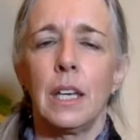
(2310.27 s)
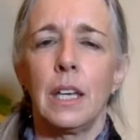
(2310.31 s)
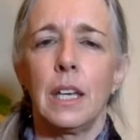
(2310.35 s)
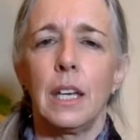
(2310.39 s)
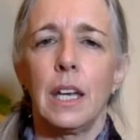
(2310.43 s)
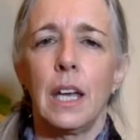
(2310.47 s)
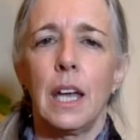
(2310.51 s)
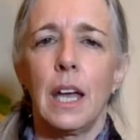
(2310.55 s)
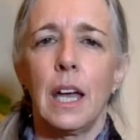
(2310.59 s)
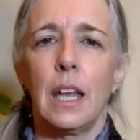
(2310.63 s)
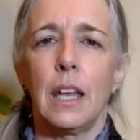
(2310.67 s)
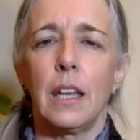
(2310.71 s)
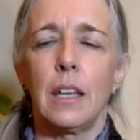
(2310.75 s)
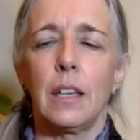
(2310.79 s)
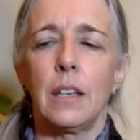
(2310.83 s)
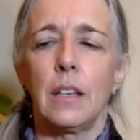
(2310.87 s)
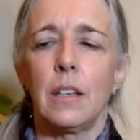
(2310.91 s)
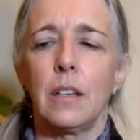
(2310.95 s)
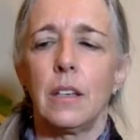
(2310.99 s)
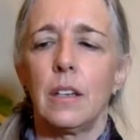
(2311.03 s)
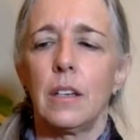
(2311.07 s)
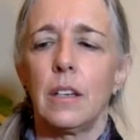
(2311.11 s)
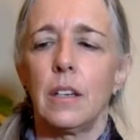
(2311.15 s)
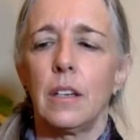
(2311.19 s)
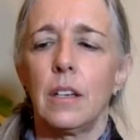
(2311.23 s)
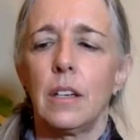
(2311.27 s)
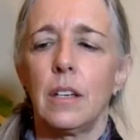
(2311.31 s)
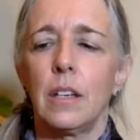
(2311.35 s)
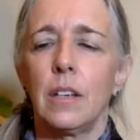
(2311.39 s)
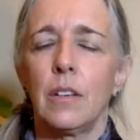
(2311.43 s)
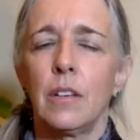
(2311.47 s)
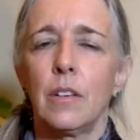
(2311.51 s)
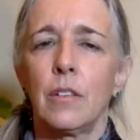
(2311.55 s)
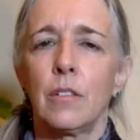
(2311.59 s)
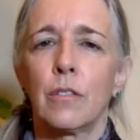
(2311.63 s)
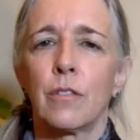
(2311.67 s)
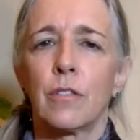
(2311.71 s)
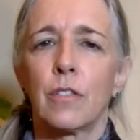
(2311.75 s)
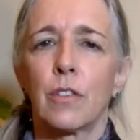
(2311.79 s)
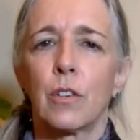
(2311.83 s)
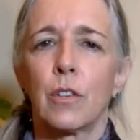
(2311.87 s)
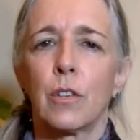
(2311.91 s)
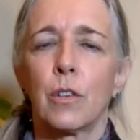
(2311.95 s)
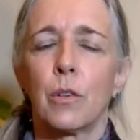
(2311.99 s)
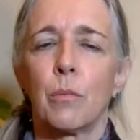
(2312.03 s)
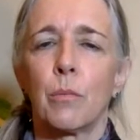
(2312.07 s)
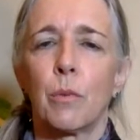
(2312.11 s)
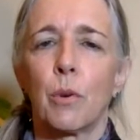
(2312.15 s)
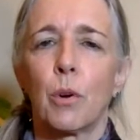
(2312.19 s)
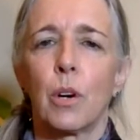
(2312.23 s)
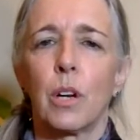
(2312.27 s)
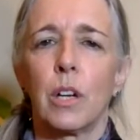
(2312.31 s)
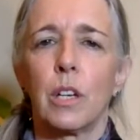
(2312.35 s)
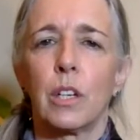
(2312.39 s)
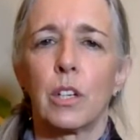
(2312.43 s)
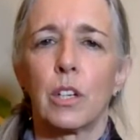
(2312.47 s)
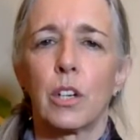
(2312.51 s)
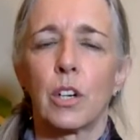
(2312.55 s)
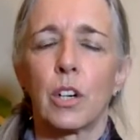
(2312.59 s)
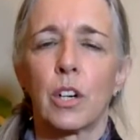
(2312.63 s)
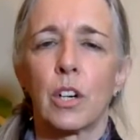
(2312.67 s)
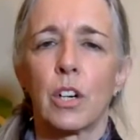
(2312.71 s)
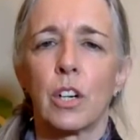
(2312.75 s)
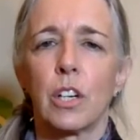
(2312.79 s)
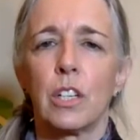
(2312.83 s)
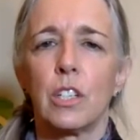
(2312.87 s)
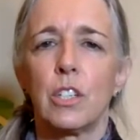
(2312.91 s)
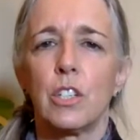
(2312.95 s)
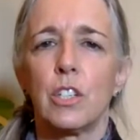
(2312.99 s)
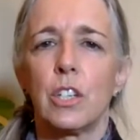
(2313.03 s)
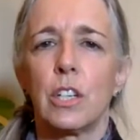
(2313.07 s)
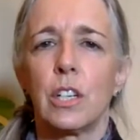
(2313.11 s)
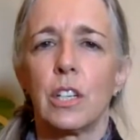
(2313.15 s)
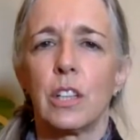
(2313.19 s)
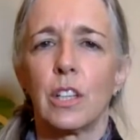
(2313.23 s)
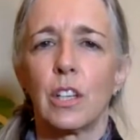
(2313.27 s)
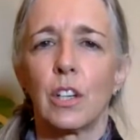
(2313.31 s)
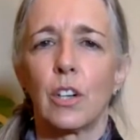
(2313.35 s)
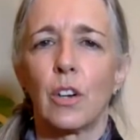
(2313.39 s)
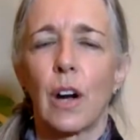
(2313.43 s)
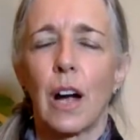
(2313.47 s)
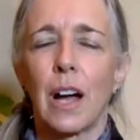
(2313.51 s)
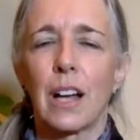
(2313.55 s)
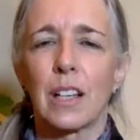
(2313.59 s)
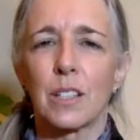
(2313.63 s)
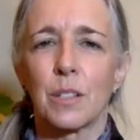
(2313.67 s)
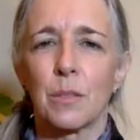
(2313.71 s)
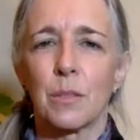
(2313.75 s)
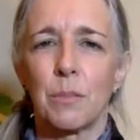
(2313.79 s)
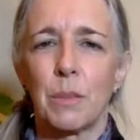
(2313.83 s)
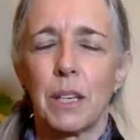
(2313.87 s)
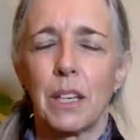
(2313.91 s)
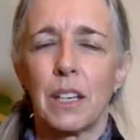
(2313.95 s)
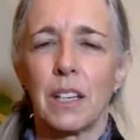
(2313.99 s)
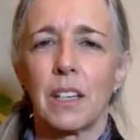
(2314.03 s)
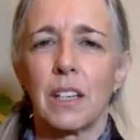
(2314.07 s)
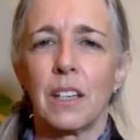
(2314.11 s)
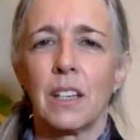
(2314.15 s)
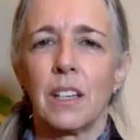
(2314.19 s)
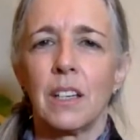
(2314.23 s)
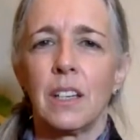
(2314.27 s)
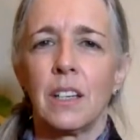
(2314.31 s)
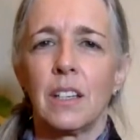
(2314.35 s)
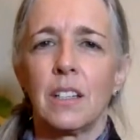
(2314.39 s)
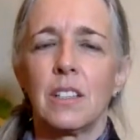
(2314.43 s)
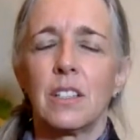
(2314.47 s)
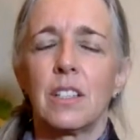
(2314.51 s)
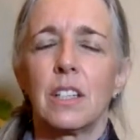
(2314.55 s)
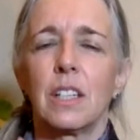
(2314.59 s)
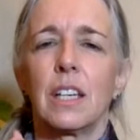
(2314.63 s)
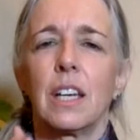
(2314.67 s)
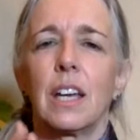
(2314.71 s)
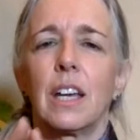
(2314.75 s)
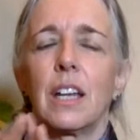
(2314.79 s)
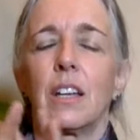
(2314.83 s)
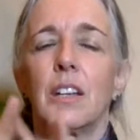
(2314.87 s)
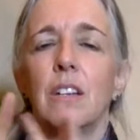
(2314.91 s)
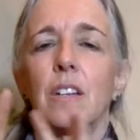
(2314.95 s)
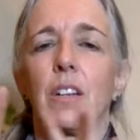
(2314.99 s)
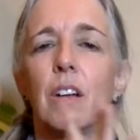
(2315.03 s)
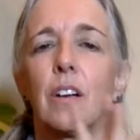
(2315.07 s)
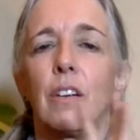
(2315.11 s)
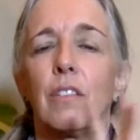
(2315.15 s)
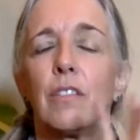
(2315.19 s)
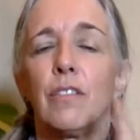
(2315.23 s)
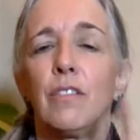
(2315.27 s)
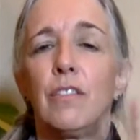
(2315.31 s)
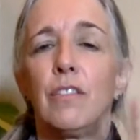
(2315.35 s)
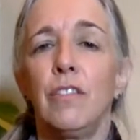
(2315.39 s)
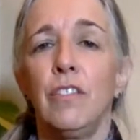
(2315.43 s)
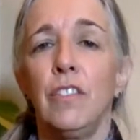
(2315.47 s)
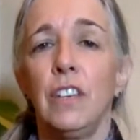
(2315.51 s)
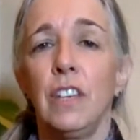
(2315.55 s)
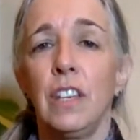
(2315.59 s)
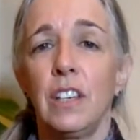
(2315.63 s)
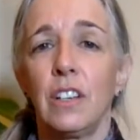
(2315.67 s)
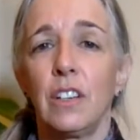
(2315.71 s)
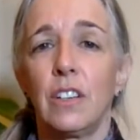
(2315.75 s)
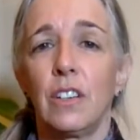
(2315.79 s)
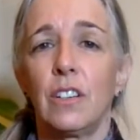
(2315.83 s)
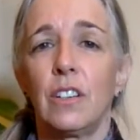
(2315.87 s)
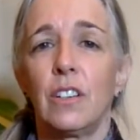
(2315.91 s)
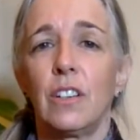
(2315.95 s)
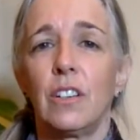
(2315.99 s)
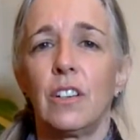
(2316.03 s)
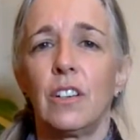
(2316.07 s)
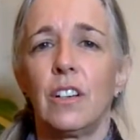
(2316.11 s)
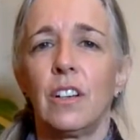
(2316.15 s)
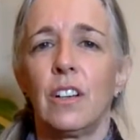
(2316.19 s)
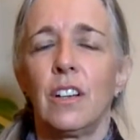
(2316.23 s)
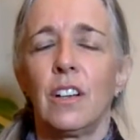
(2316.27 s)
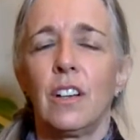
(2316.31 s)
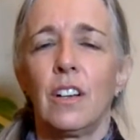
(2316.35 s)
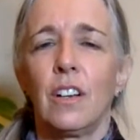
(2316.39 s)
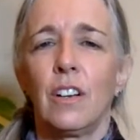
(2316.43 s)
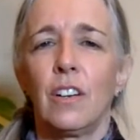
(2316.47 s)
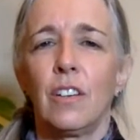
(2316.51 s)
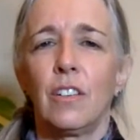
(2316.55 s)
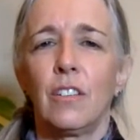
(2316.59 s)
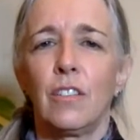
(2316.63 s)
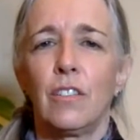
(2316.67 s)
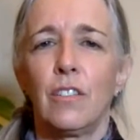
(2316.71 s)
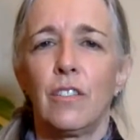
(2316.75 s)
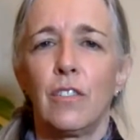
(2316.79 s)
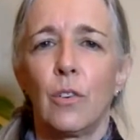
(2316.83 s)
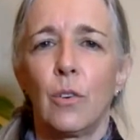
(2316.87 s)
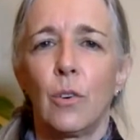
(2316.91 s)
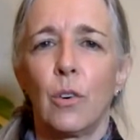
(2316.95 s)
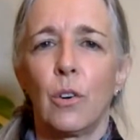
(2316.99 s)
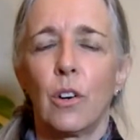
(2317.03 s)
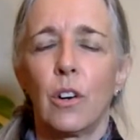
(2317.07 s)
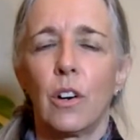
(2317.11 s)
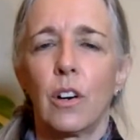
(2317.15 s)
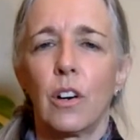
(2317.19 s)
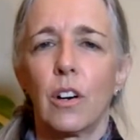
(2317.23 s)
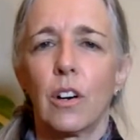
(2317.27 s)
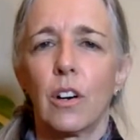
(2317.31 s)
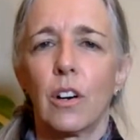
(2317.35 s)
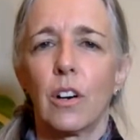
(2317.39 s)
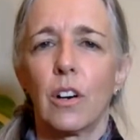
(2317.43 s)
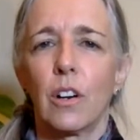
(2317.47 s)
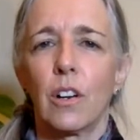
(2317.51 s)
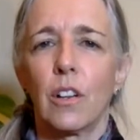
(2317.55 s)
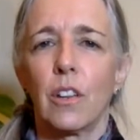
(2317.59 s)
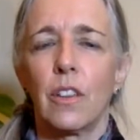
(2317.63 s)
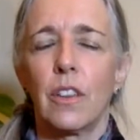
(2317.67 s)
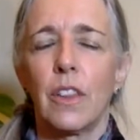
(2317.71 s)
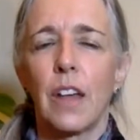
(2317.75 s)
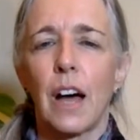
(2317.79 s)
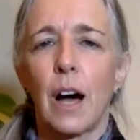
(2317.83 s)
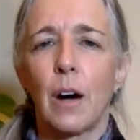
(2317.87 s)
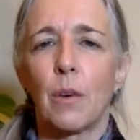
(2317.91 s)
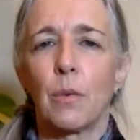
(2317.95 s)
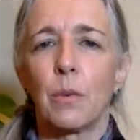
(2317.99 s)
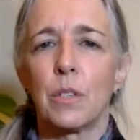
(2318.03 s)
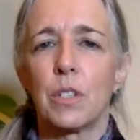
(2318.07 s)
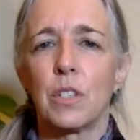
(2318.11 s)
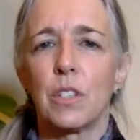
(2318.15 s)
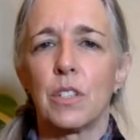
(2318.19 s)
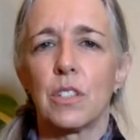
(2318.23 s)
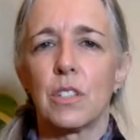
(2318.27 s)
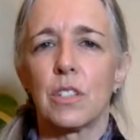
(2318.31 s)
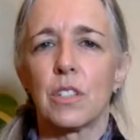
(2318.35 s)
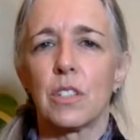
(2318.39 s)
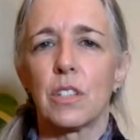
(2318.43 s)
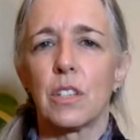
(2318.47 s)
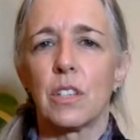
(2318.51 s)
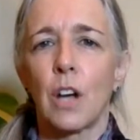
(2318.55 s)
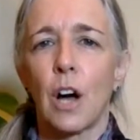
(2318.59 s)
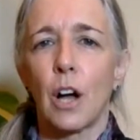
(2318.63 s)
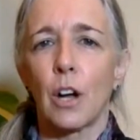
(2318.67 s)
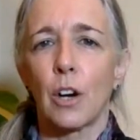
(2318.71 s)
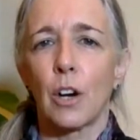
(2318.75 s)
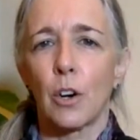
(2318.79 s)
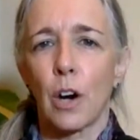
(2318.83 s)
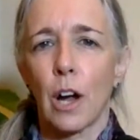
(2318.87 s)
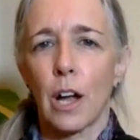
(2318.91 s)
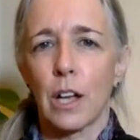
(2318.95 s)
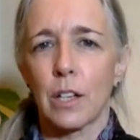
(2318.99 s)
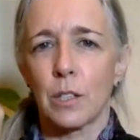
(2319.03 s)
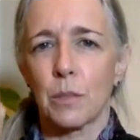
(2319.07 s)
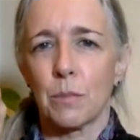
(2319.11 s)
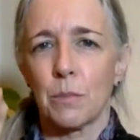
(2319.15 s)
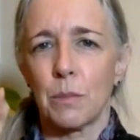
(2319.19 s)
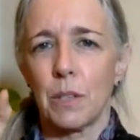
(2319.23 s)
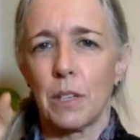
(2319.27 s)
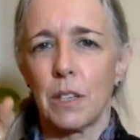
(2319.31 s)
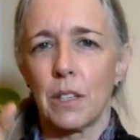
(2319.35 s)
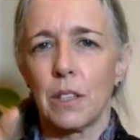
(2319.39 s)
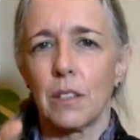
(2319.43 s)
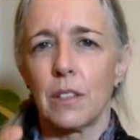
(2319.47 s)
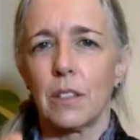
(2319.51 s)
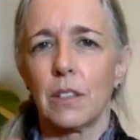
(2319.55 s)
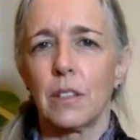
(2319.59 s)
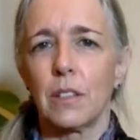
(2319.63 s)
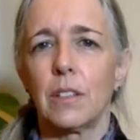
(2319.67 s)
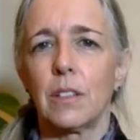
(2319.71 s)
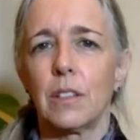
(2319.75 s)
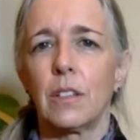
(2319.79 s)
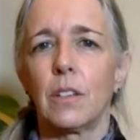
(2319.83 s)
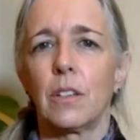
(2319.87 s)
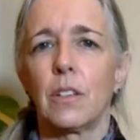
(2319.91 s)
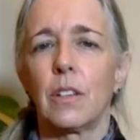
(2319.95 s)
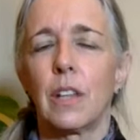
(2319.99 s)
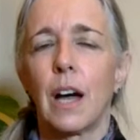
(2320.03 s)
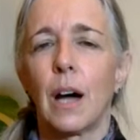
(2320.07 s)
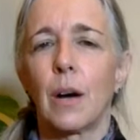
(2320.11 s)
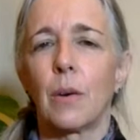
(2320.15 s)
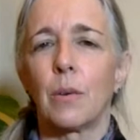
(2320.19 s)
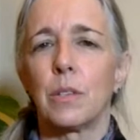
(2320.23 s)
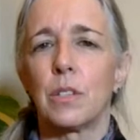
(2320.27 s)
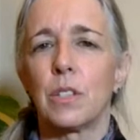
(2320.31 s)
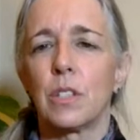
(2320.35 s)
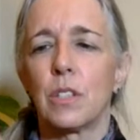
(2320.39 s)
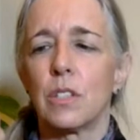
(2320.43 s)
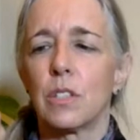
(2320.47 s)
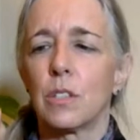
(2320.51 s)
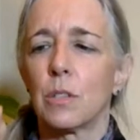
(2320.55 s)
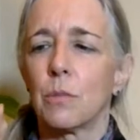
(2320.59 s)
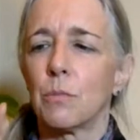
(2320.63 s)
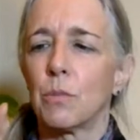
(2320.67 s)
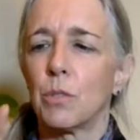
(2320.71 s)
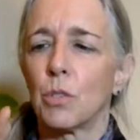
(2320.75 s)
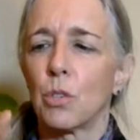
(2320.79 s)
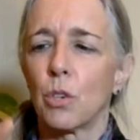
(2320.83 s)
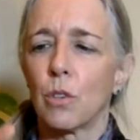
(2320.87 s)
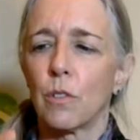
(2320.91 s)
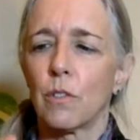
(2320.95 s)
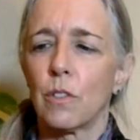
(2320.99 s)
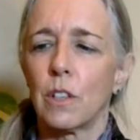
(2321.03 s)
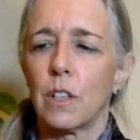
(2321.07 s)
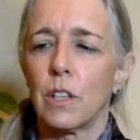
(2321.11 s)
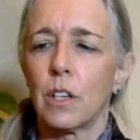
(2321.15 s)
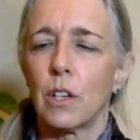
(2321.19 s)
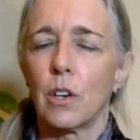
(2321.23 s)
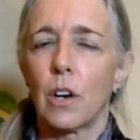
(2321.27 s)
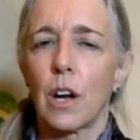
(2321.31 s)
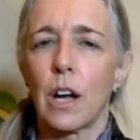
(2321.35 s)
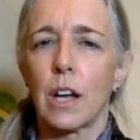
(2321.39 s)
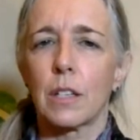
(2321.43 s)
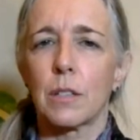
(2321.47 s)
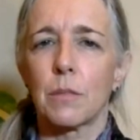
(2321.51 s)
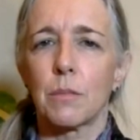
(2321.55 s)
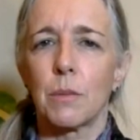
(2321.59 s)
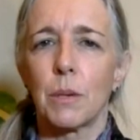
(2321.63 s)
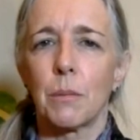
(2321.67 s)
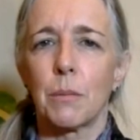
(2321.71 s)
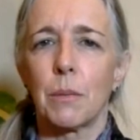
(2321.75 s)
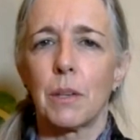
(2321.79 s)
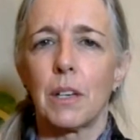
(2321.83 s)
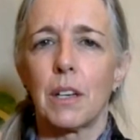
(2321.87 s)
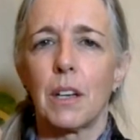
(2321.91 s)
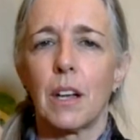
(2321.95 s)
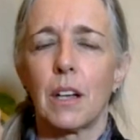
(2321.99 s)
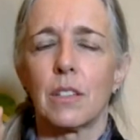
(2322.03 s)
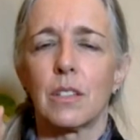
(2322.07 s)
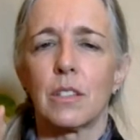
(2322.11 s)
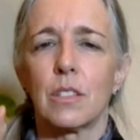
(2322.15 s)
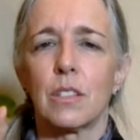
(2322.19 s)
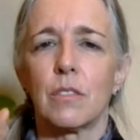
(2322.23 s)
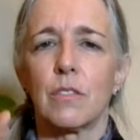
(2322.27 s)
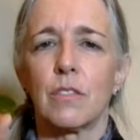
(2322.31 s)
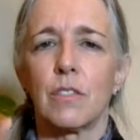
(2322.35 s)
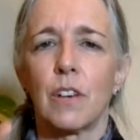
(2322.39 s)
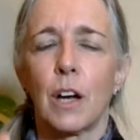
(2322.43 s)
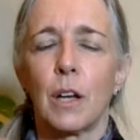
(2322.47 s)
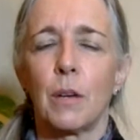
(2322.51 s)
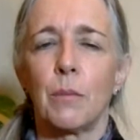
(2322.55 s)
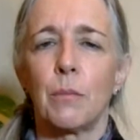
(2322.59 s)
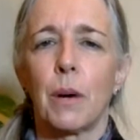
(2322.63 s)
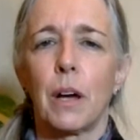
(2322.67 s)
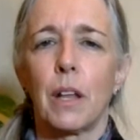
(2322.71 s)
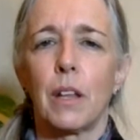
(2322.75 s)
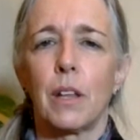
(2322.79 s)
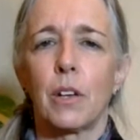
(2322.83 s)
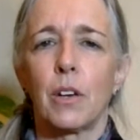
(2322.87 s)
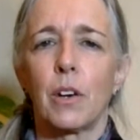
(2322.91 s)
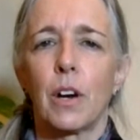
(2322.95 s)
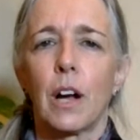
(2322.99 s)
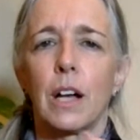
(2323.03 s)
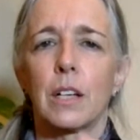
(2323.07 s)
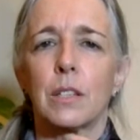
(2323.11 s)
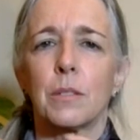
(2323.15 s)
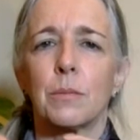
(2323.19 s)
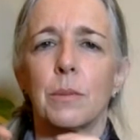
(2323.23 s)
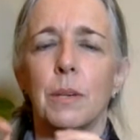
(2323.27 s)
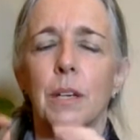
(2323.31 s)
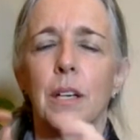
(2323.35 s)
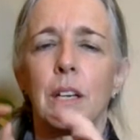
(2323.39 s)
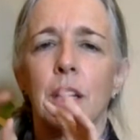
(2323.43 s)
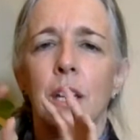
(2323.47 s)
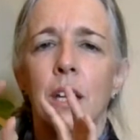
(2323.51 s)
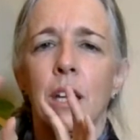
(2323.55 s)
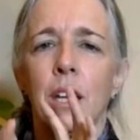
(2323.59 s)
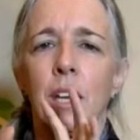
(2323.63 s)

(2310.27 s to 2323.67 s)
and furthermore encouraging the grasping to get a feel for that which is not grasping, that which is observing the grasping but not defined by the grasping.